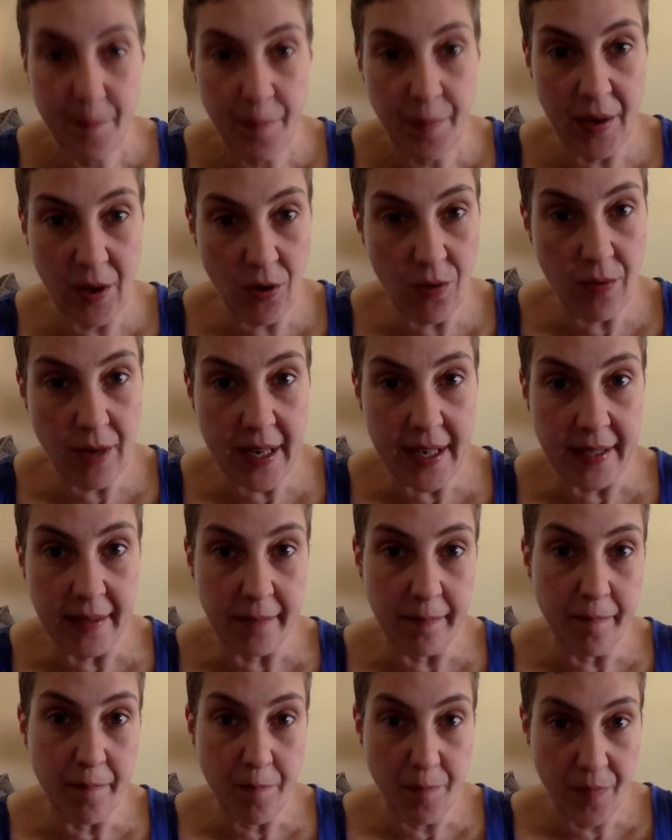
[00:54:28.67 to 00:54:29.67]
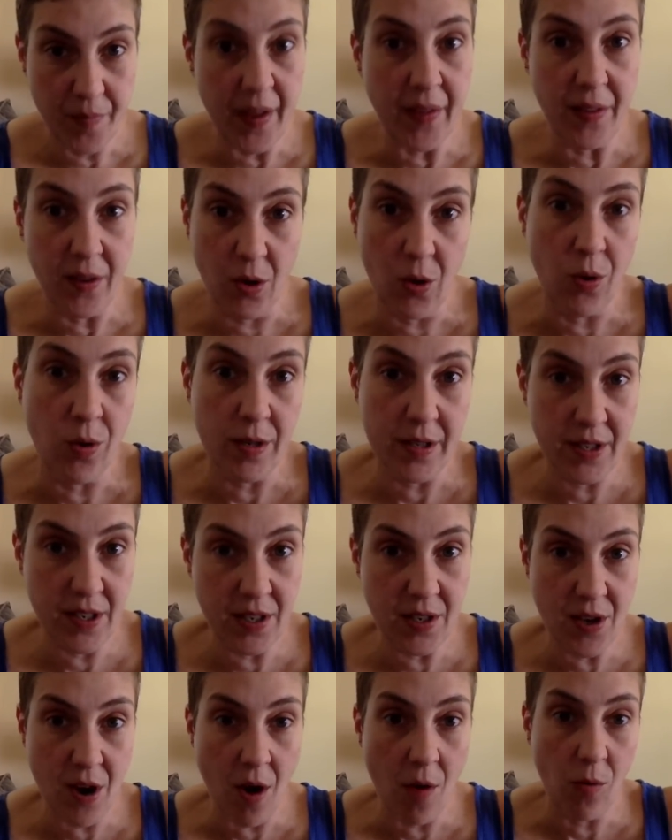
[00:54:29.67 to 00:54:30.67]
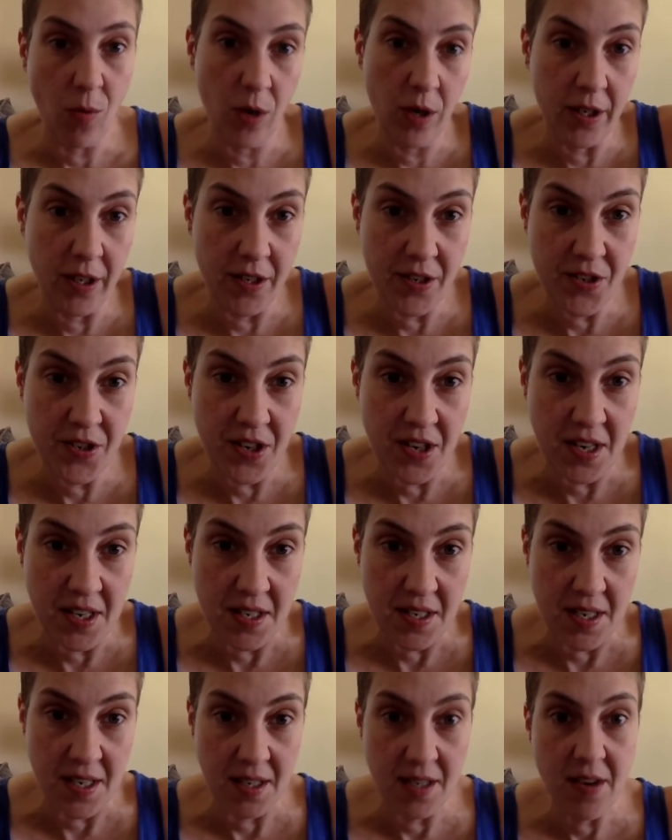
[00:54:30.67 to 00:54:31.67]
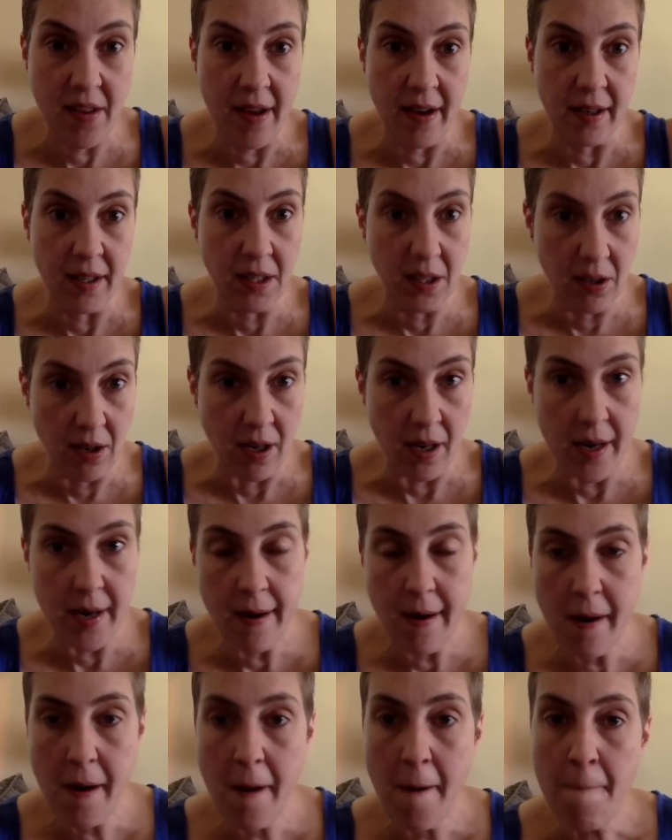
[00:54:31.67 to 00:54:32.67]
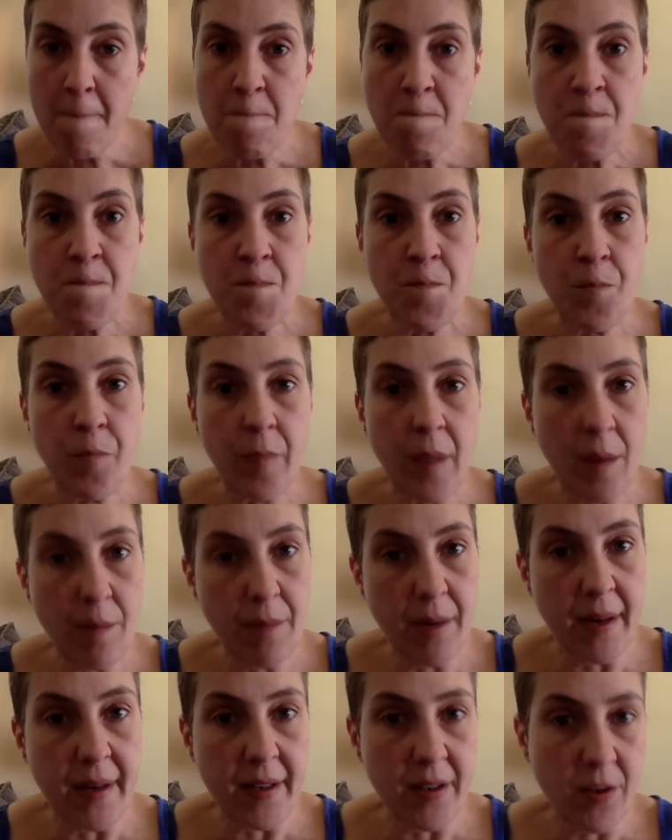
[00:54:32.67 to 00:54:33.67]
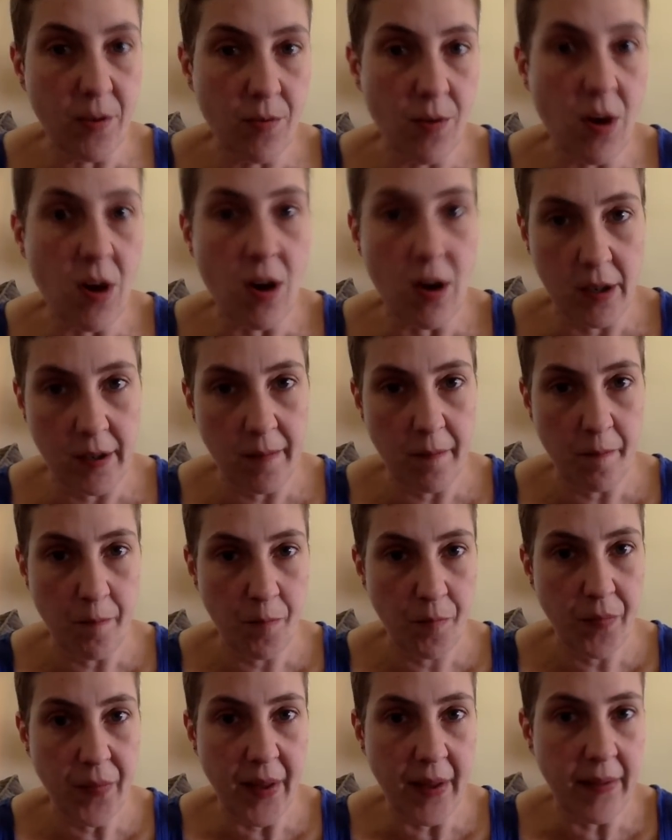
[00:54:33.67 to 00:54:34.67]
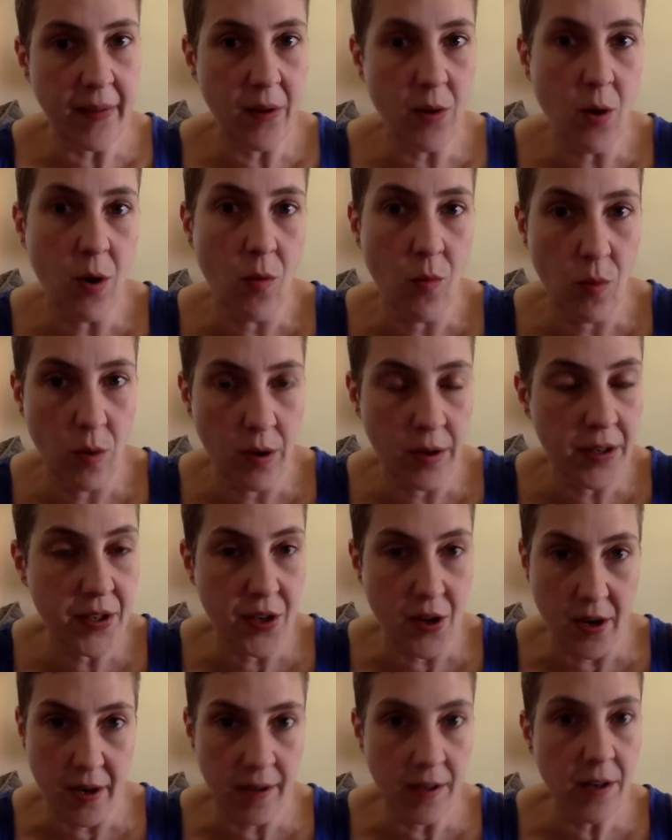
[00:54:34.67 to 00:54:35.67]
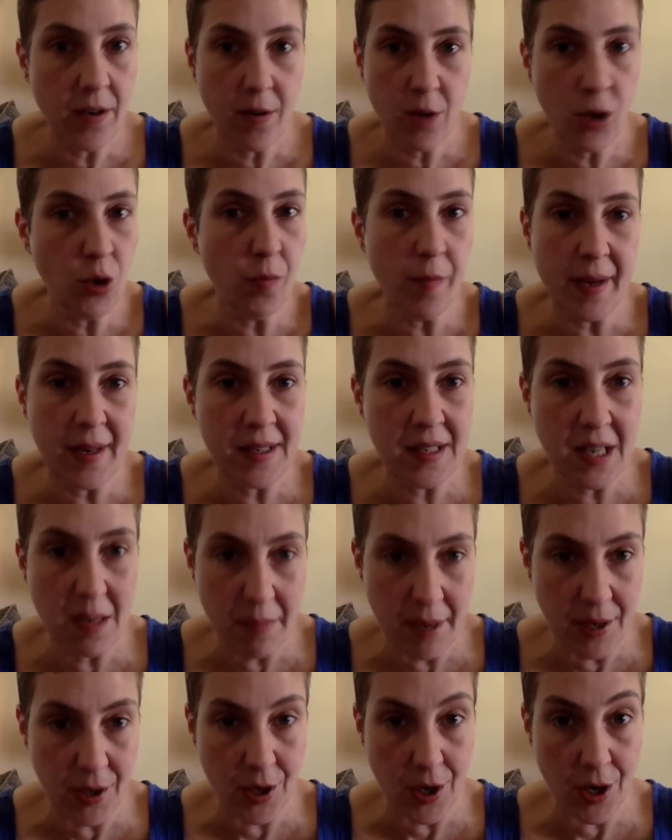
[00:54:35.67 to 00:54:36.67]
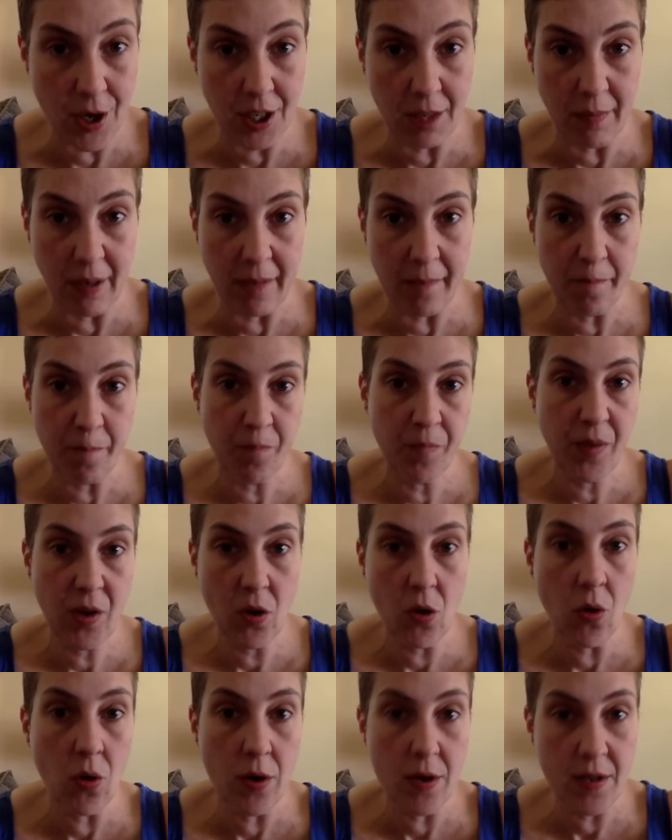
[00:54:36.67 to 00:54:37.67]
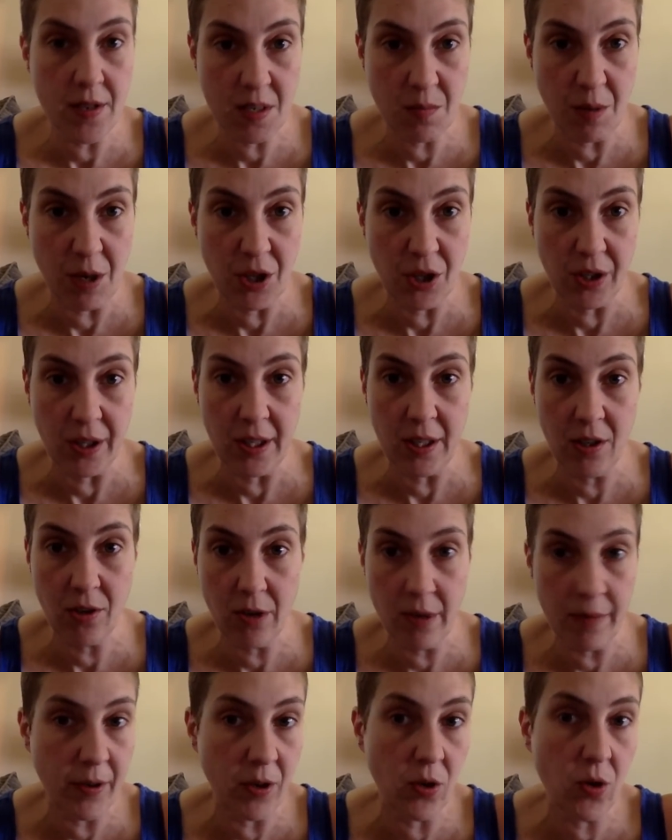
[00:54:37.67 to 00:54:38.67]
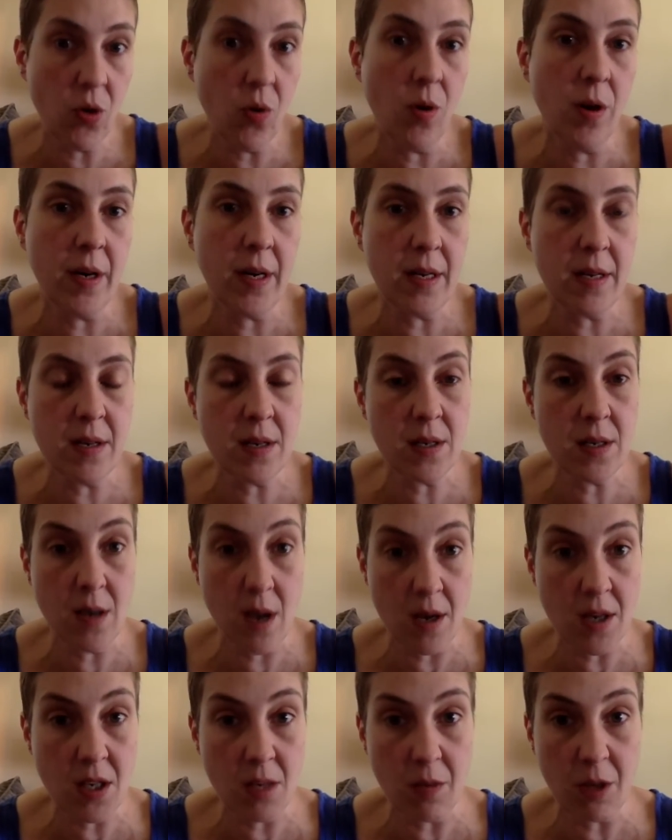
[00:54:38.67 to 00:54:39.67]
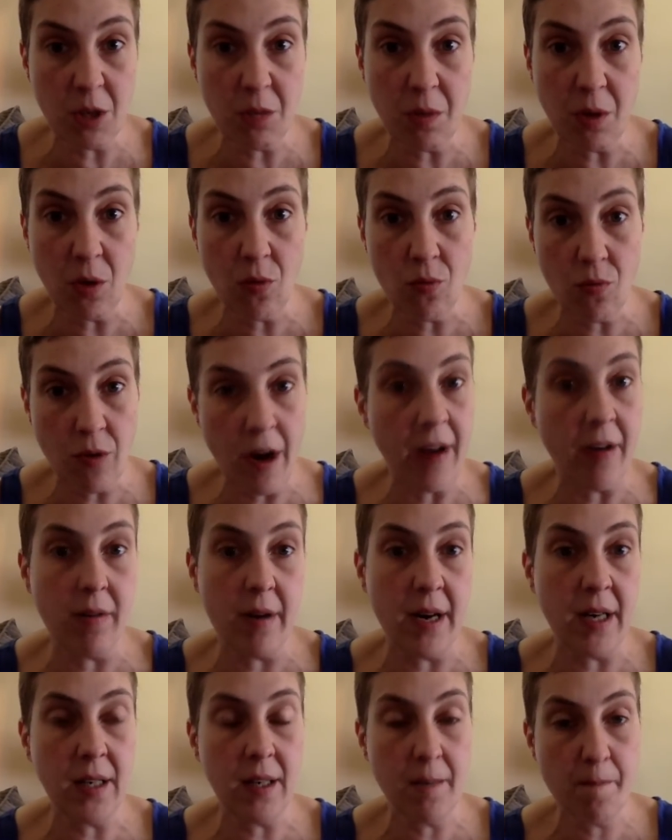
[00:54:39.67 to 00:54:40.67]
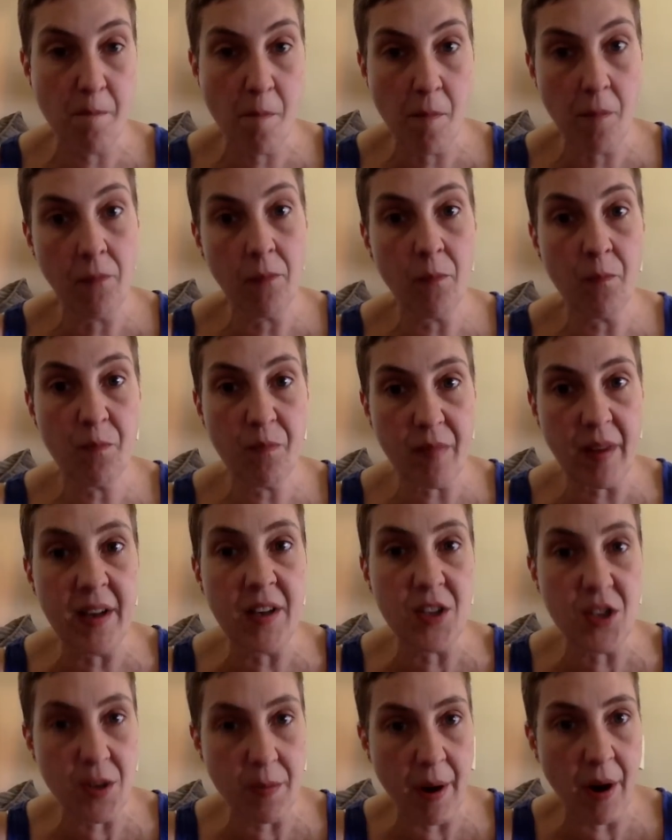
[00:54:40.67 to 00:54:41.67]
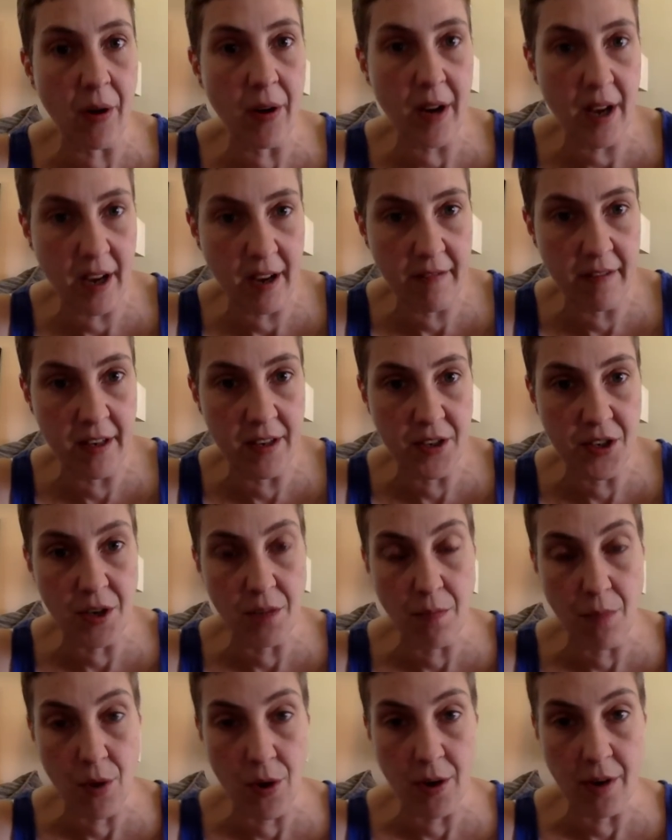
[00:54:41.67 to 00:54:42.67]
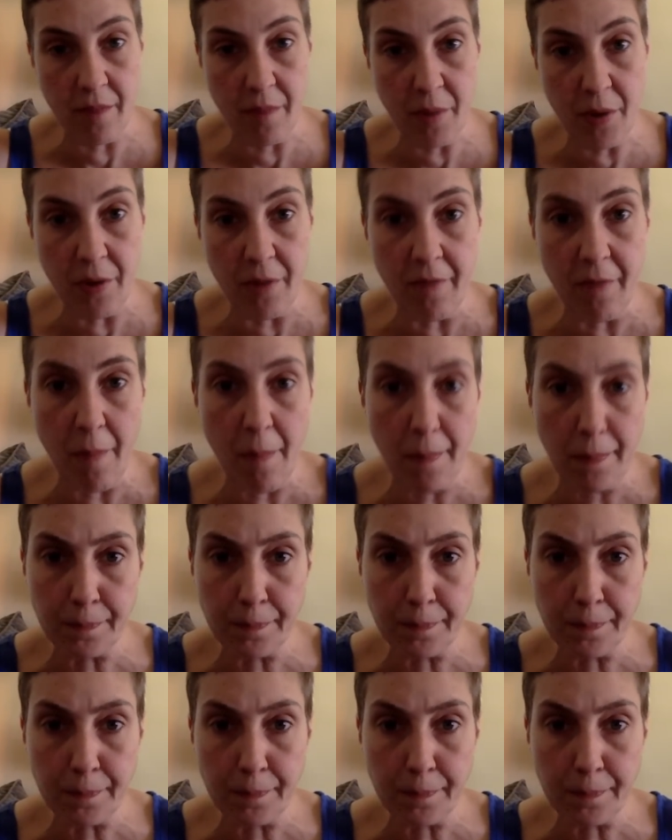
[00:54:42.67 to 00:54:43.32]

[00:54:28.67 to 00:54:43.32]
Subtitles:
You're right that the court does not work on statistics, thank God. But you're wrong that the court works on who makes the better argument. Court, especially criminal court, is not so much about rhetoric. It's about evidence and burden of proof.